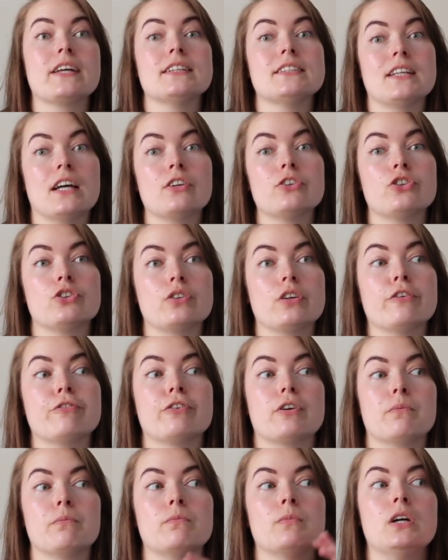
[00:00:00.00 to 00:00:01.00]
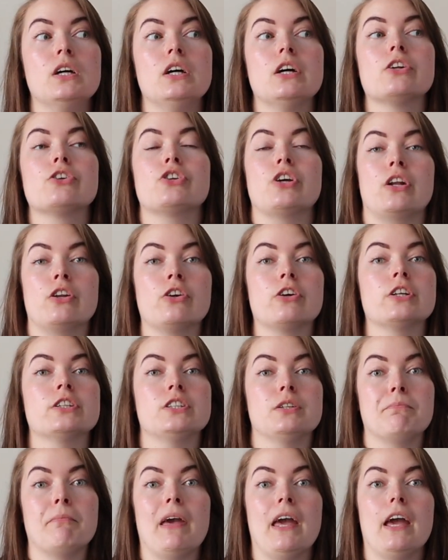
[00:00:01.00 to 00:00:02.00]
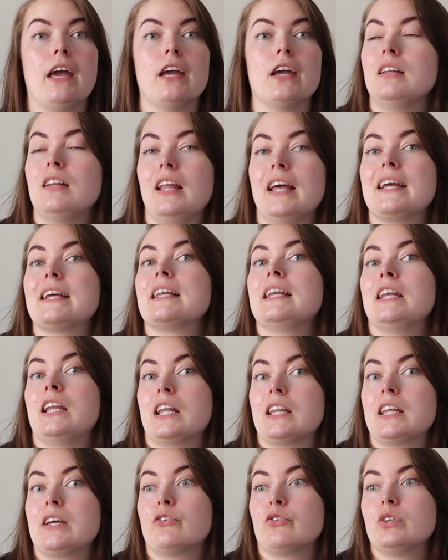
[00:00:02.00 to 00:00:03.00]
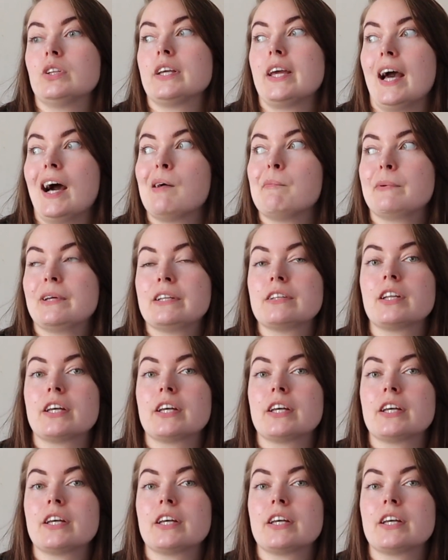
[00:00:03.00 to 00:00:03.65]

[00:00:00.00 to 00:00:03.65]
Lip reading: Essentially from January to May, like nothing really happened.